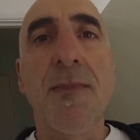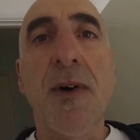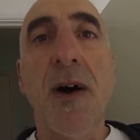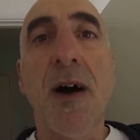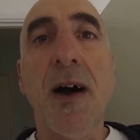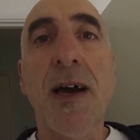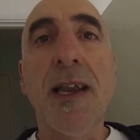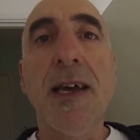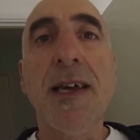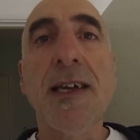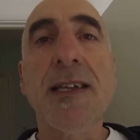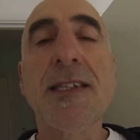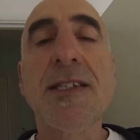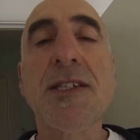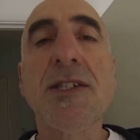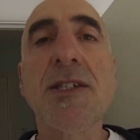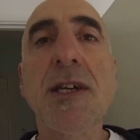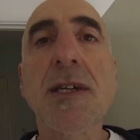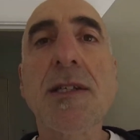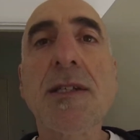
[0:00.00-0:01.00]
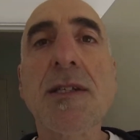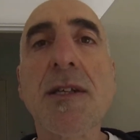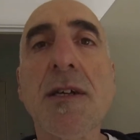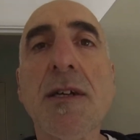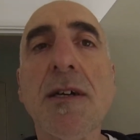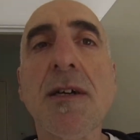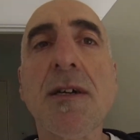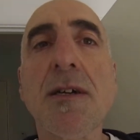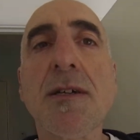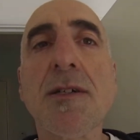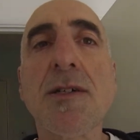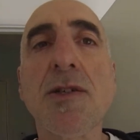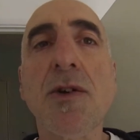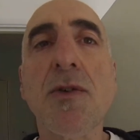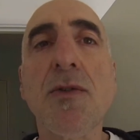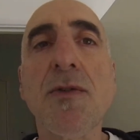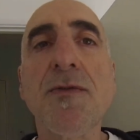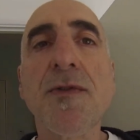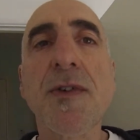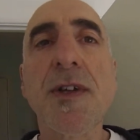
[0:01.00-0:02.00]
Hi there, just a
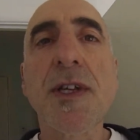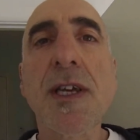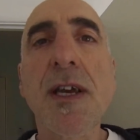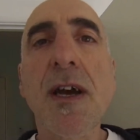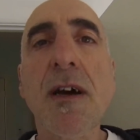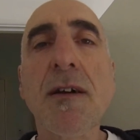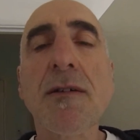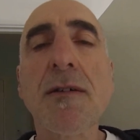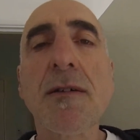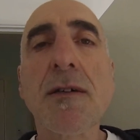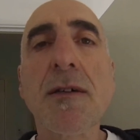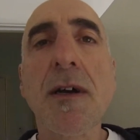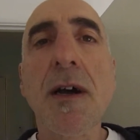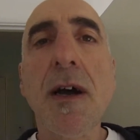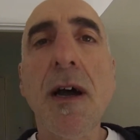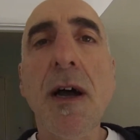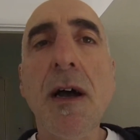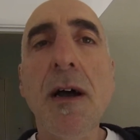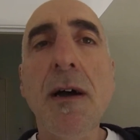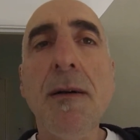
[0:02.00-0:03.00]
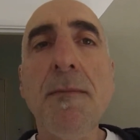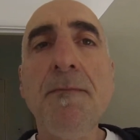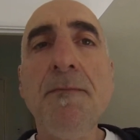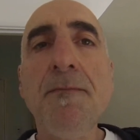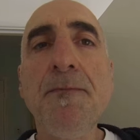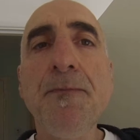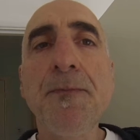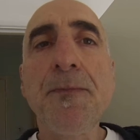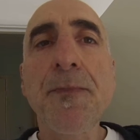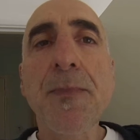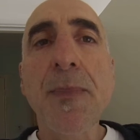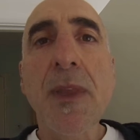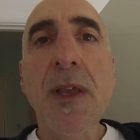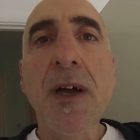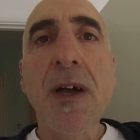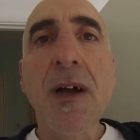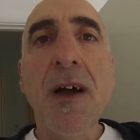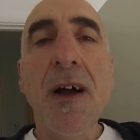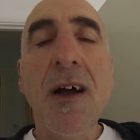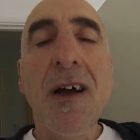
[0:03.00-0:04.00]
short video.
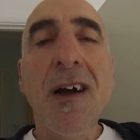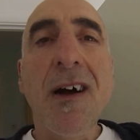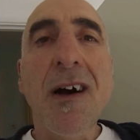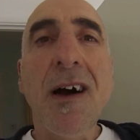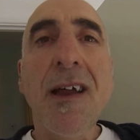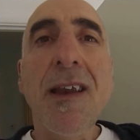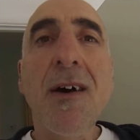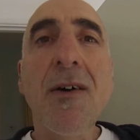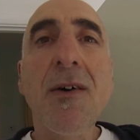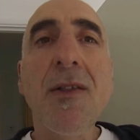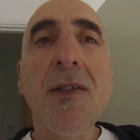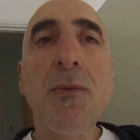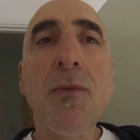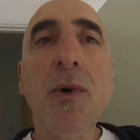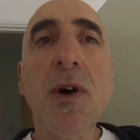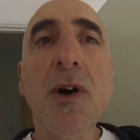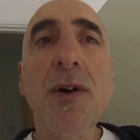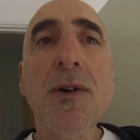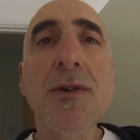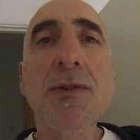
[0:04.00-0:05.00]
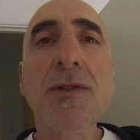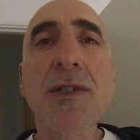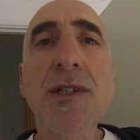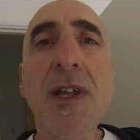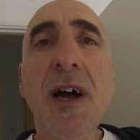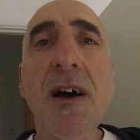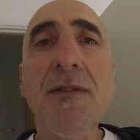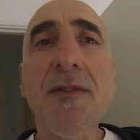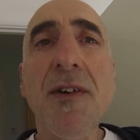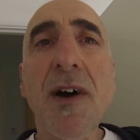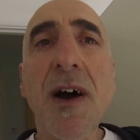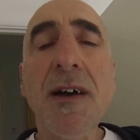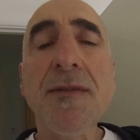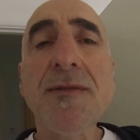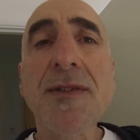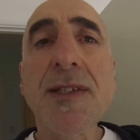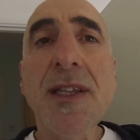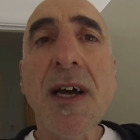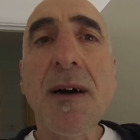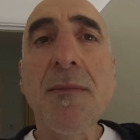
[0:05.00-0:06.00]
I know on the Wahoo stuff I
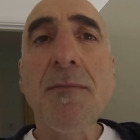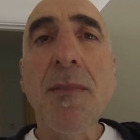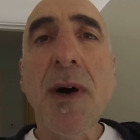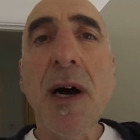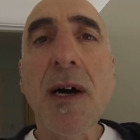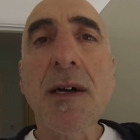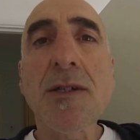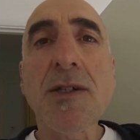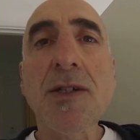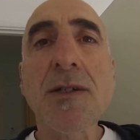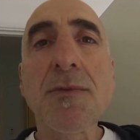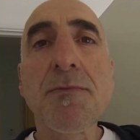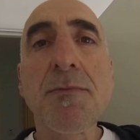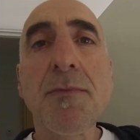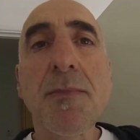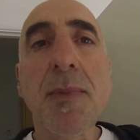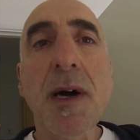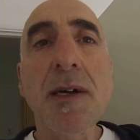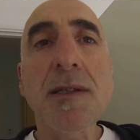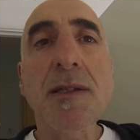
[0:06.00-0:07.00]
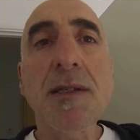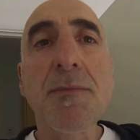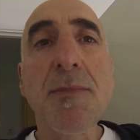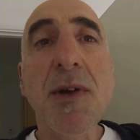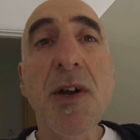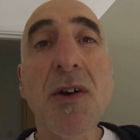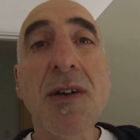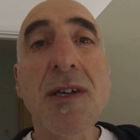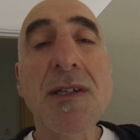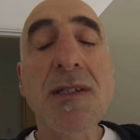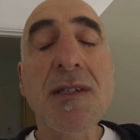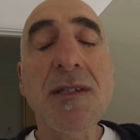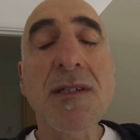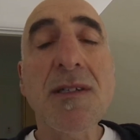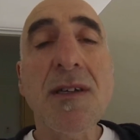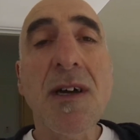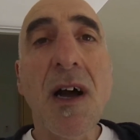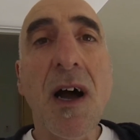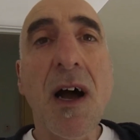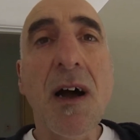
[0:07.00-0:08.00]
haven't done much, but to be honest,
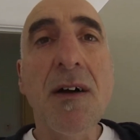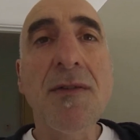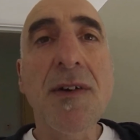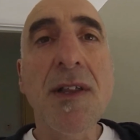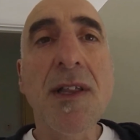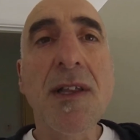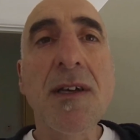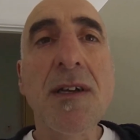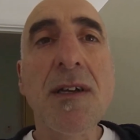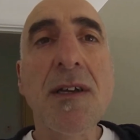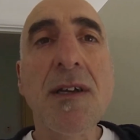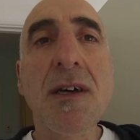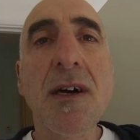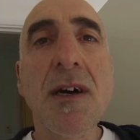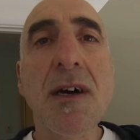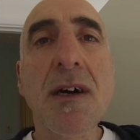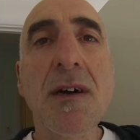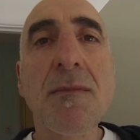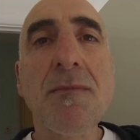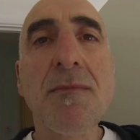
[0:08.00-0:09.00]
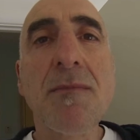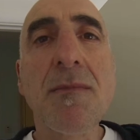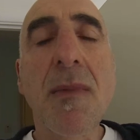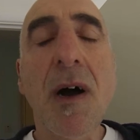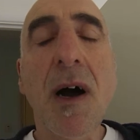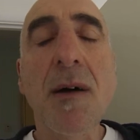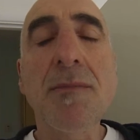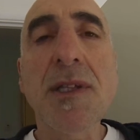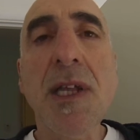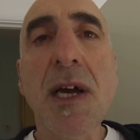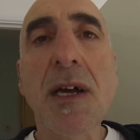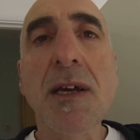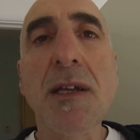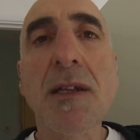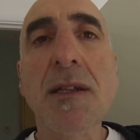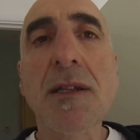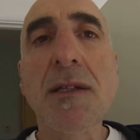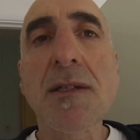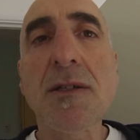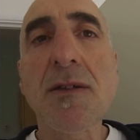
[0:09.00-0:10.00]
other than
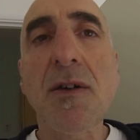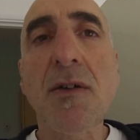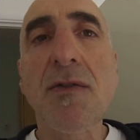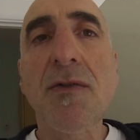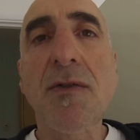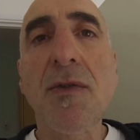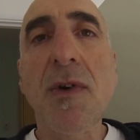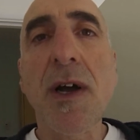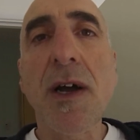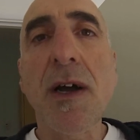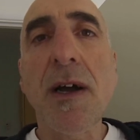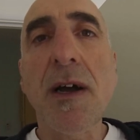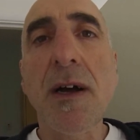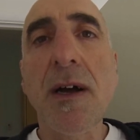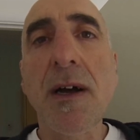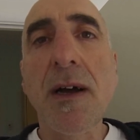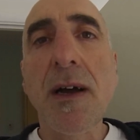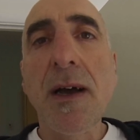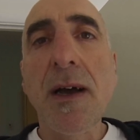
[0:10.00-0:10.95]
updating the software